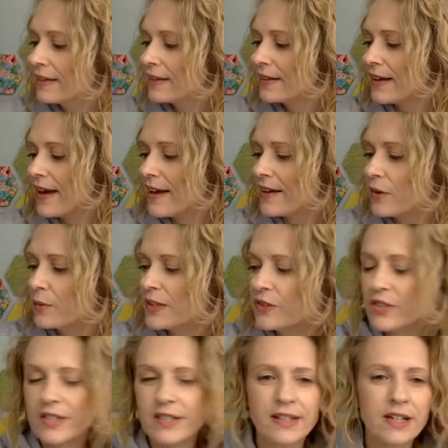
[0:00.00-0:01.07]
Yeah, it would be
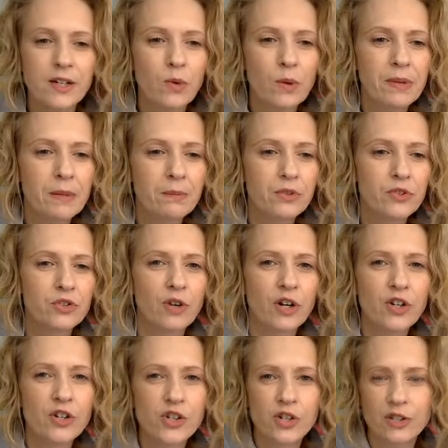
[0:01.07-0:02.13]
interesting to hear what people's
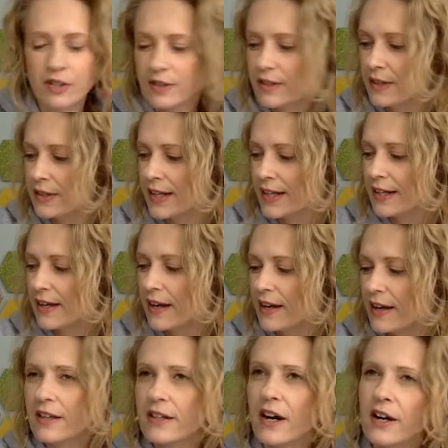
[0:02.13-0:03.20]
structure,
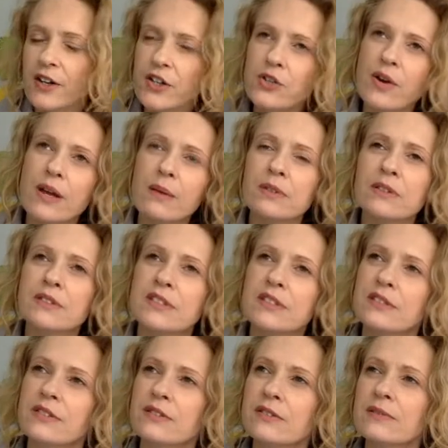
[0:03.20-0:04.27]
like, are you able
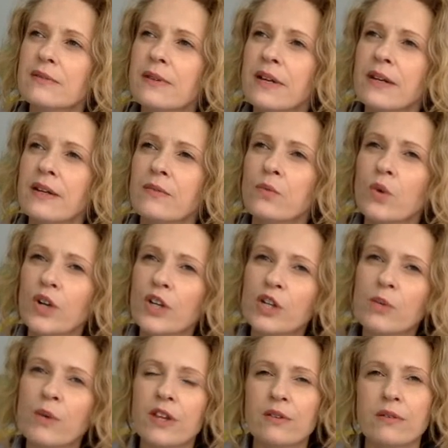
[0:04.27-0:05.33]
to work
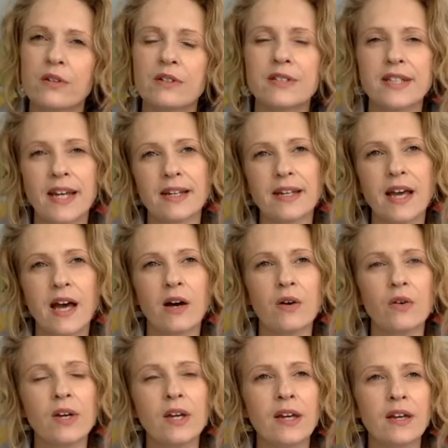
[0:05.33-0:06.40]
your way through your day now?
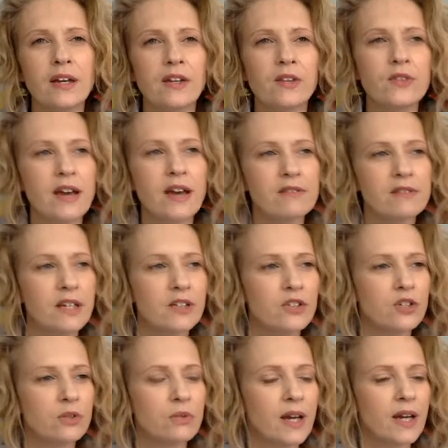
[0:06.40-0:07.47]
Can you navigate
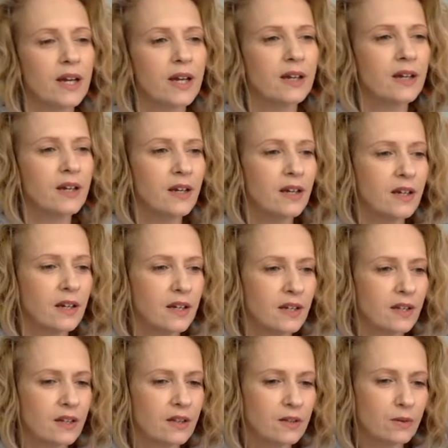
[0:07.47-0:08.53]
your way
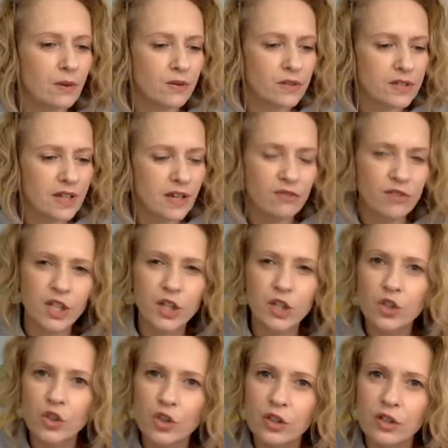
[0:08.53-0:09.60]
throughout the day feeling
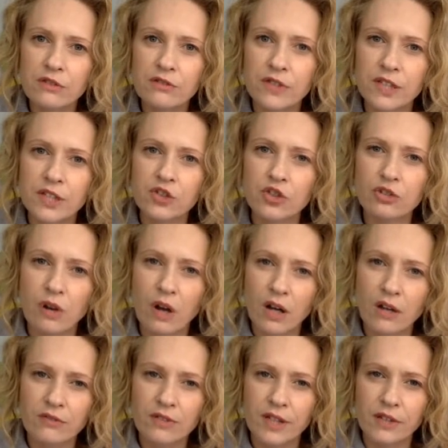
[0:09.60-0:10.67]
good, feeling
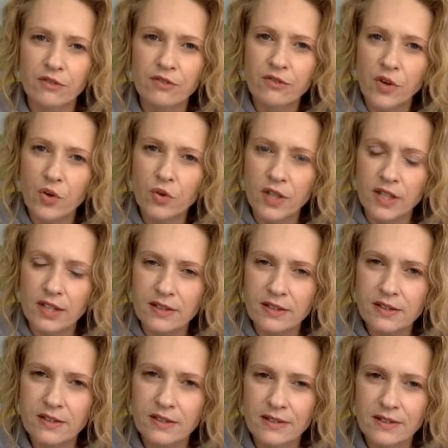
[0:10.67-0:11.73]
strong, feeling
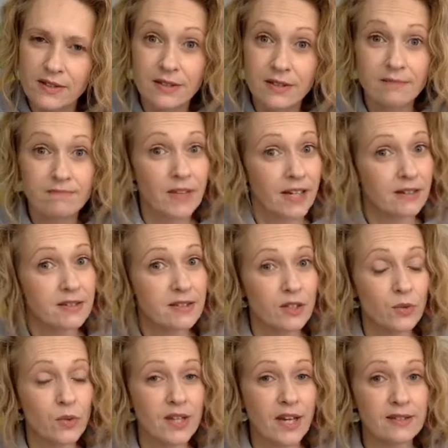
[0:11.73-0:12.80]
focused, like still
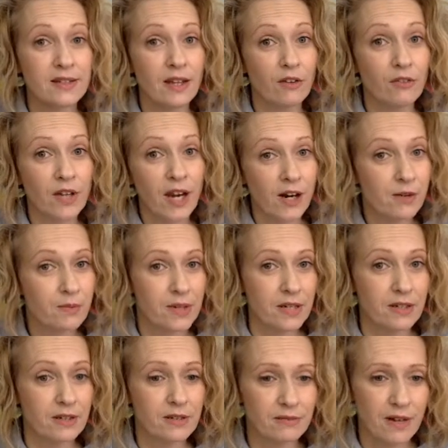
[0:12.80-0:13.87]
with that self-care
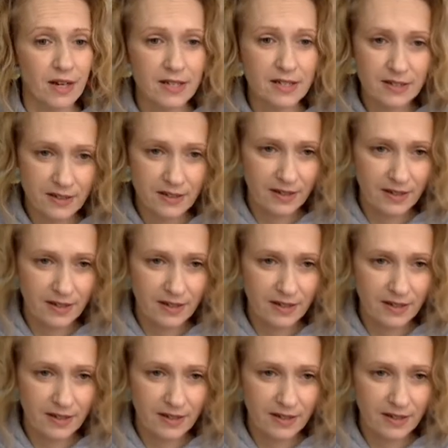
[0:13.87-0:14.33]
piece, right?